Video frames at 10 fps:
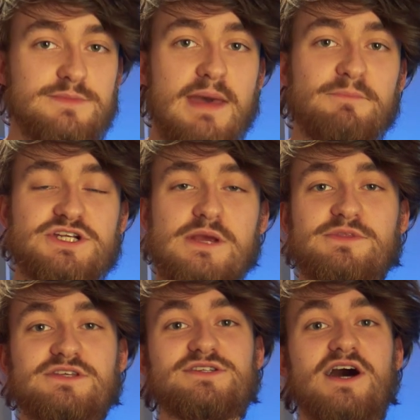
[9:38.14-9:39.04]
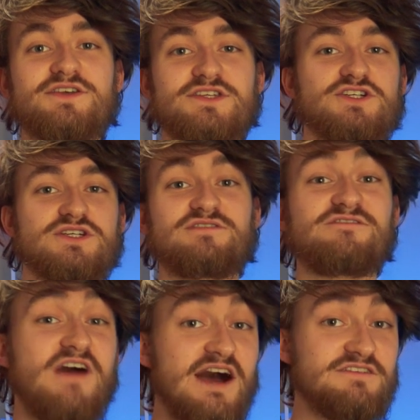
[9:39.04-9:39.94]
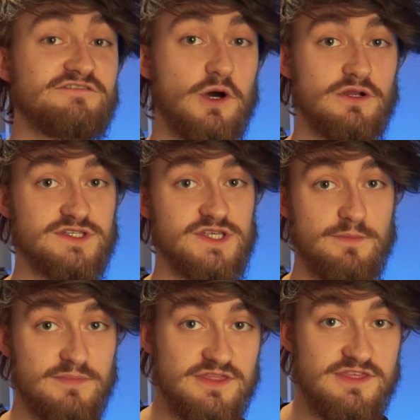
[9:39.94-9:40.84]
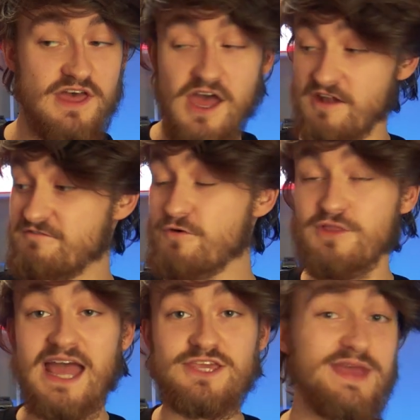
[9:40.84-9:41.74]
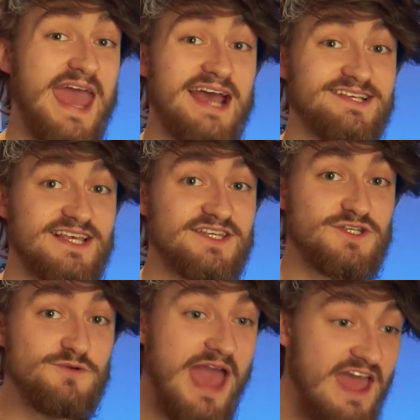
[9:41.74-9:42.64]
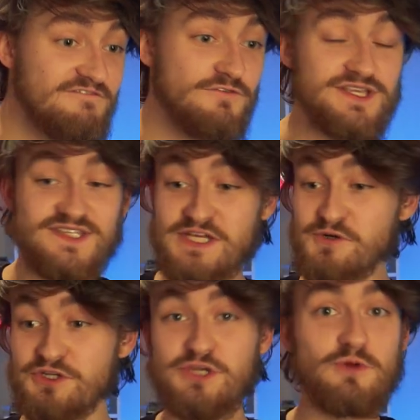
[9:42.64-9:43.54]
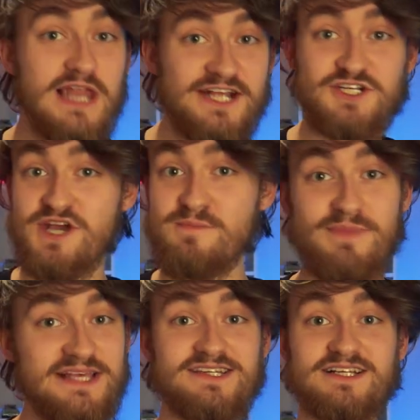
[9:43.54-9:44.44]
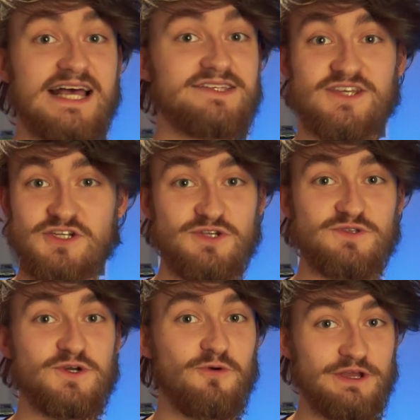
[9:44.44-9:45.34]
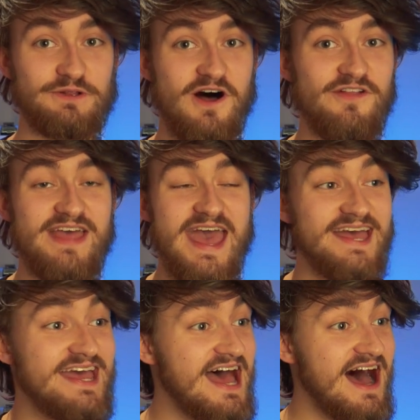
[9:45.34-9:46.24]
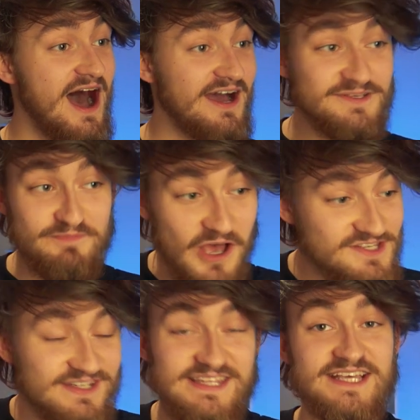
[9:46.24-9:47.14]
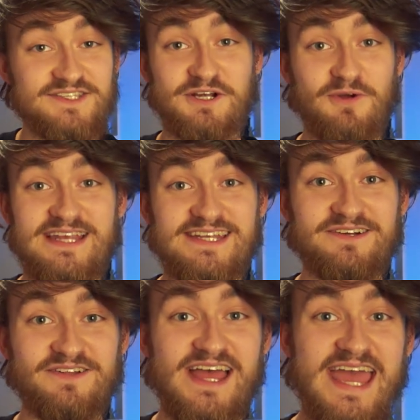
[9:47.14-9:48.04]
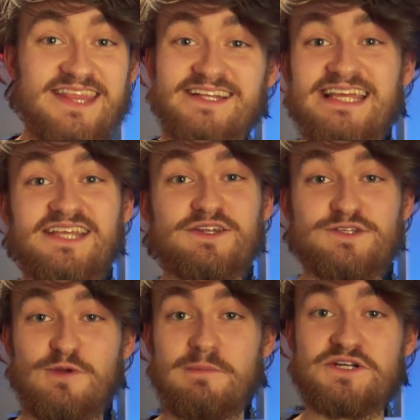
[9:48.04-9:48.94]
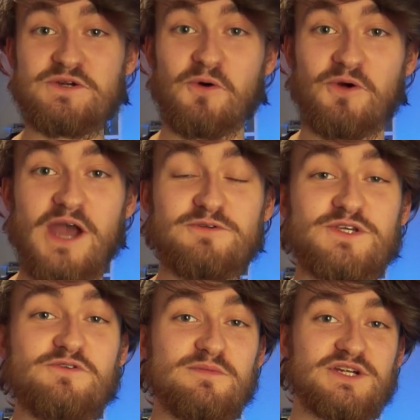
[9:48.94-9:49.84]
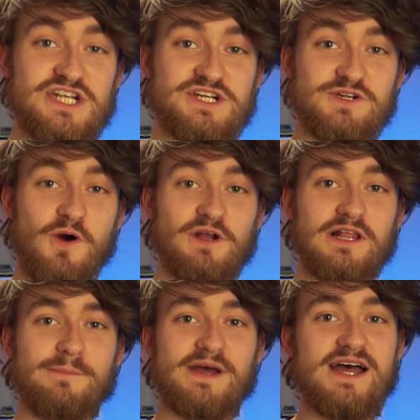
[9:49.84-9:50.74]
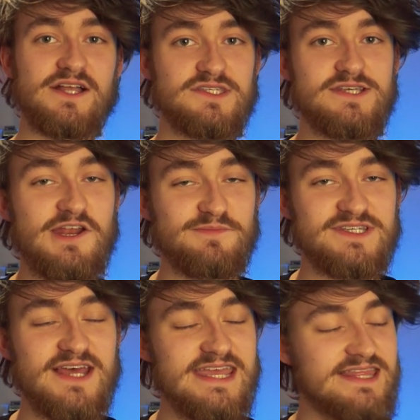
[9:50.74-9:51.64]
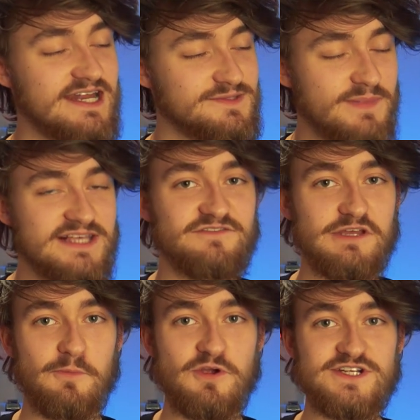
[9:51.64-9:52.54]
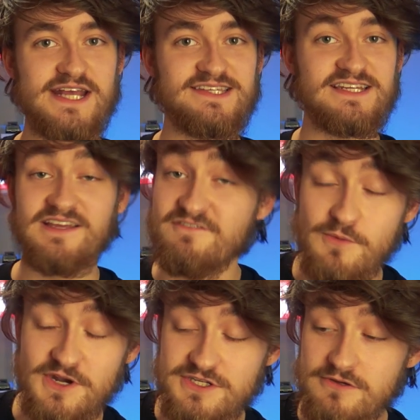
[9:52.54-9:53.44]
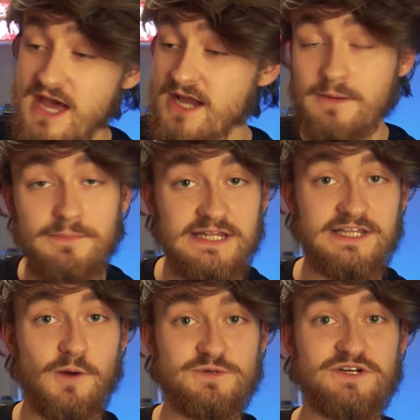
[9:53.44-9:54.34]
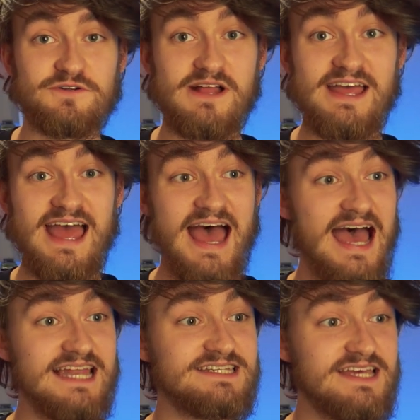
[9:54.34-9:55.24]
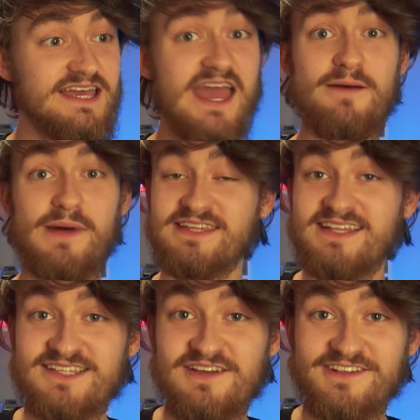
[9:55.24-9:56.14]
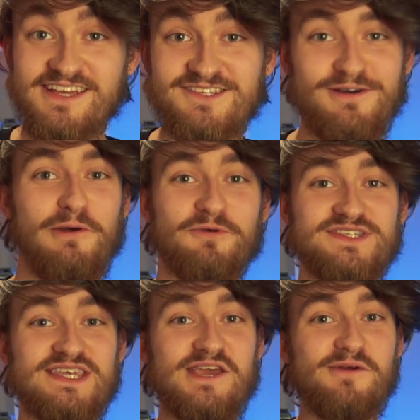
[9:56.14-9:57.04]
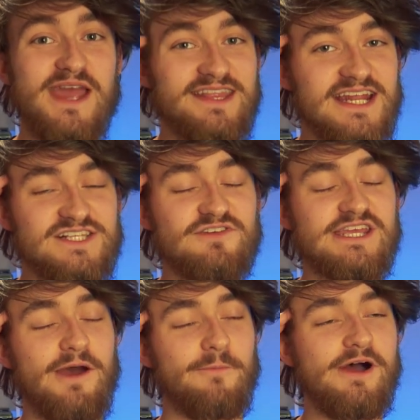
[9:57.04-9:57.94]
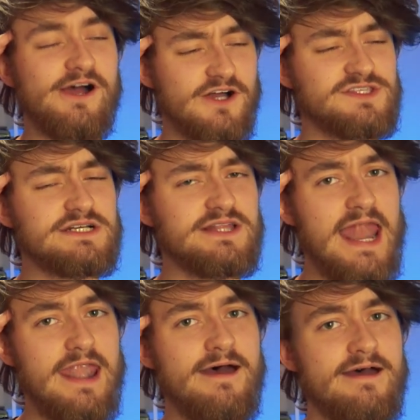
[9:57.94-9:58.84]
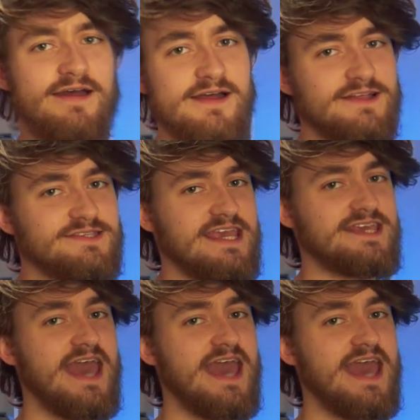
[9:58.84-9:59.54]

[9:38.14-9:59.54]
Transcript: a membership that starts at just $5 a month, and for that you get access to every single new lecture, masterclass, and tutorial on there. I personally think it's a great deal. Hit the link in the description or go to themagician.club and sign up today. That is massively appreciated. If you want to do that, completely optional. And yeah, I think that's everything. So I will see you in the next video. Until then, take